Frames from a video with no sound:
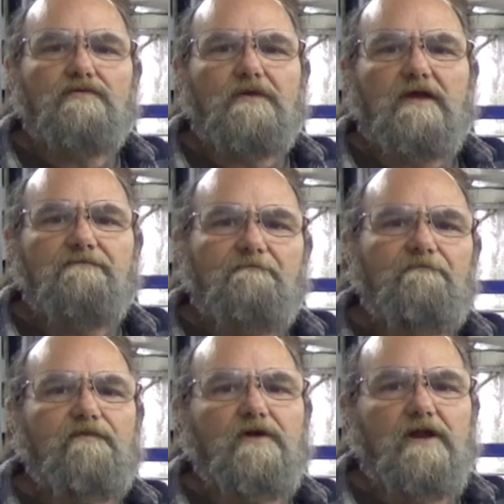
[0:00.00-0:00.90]
they
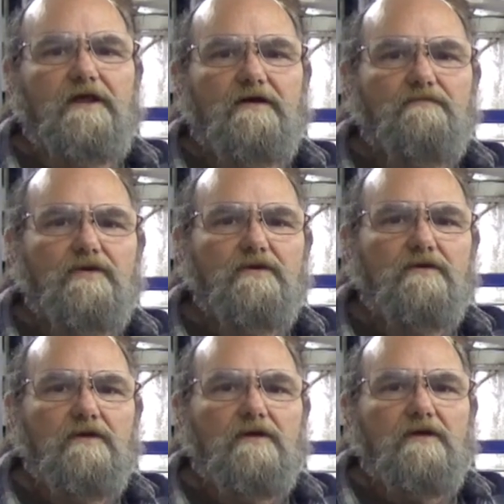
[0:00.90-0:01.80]
lived.
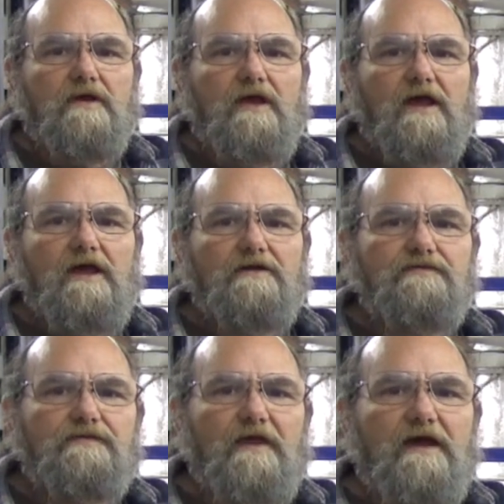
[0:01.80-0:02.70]
And
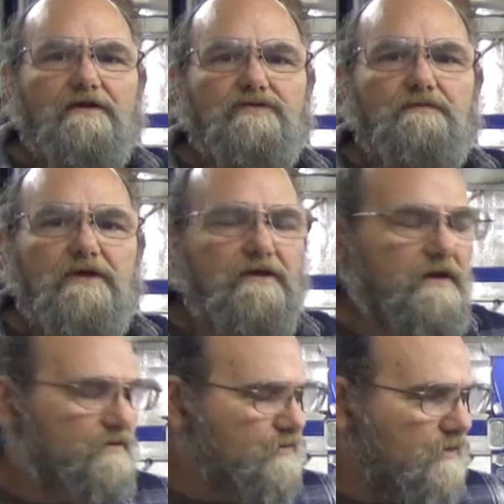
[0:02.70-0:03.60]
that is a big
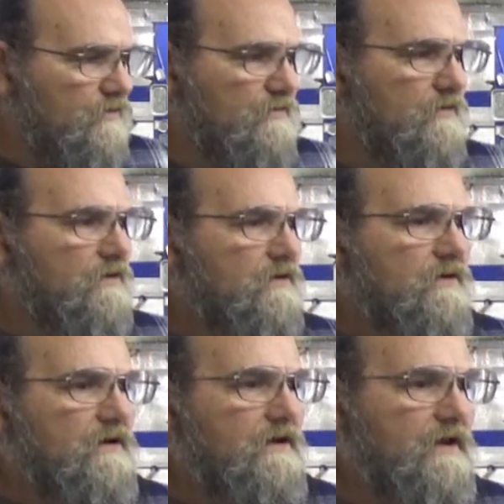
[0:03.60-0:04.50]
issue.
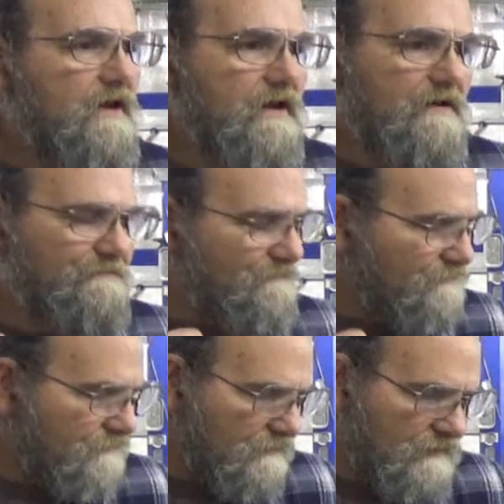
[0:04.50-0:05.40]
And
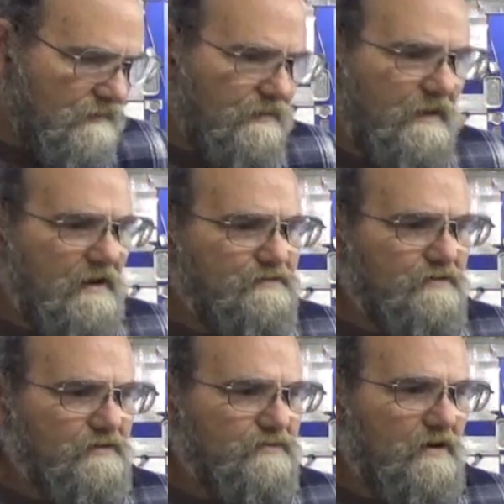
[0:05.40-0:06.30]
that's
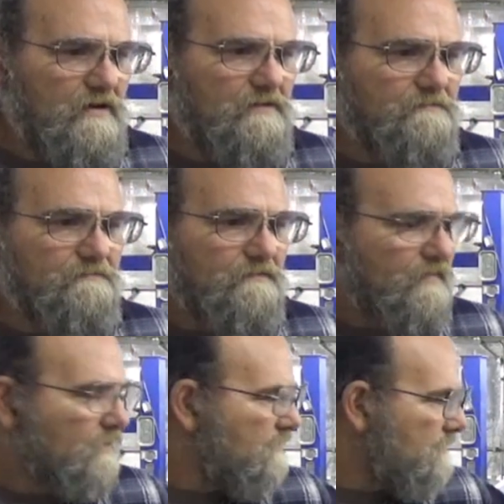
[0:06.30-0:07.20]
just
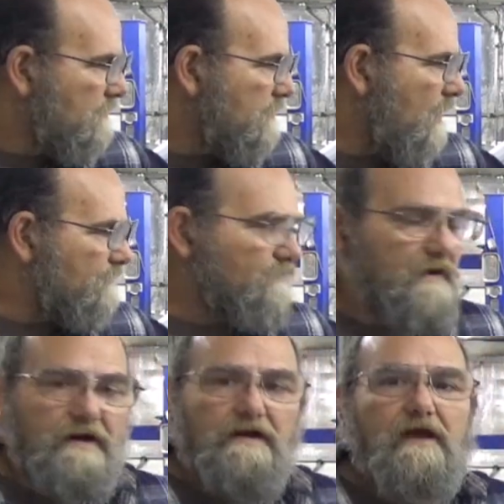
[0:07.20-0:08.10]
causing
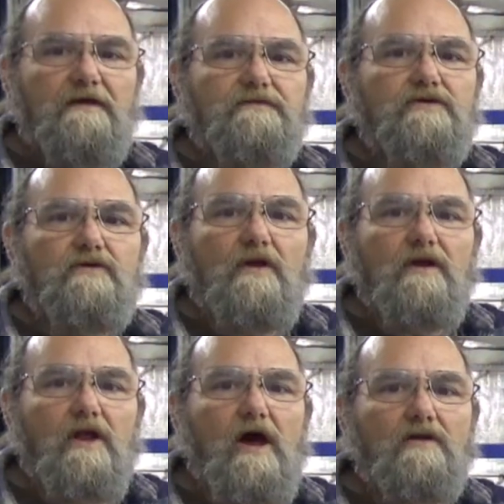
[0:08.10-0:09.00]
me to have to do a
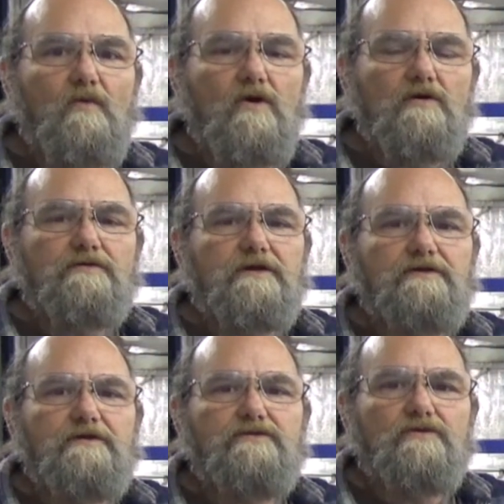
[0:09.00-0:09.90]
lot of work to get
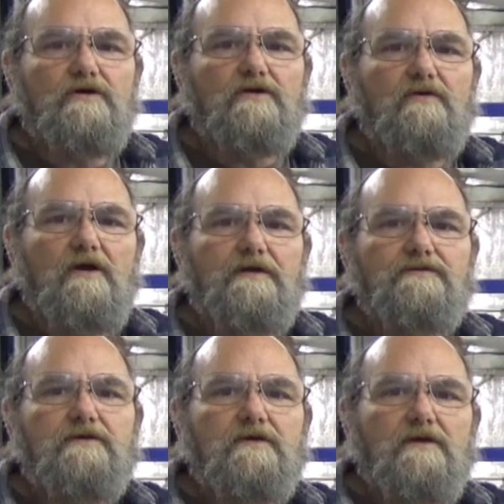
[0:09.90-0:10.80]
these to look right.
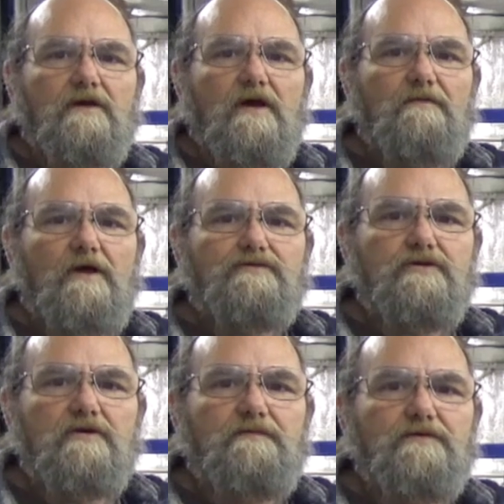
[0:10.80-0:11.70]
I'm not
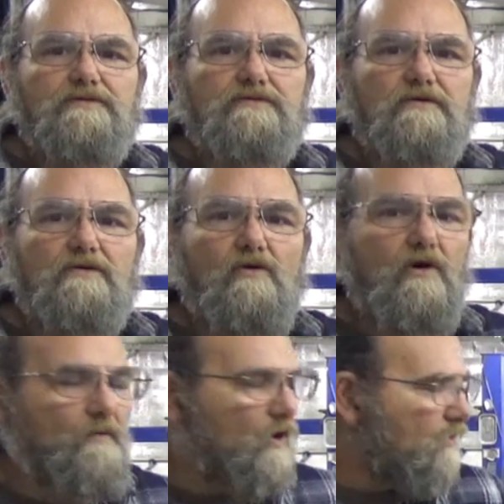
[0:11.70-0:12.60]
sure if this is the
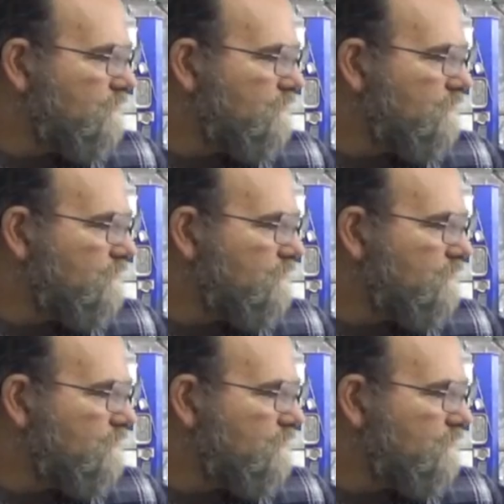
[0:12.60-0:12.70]
normal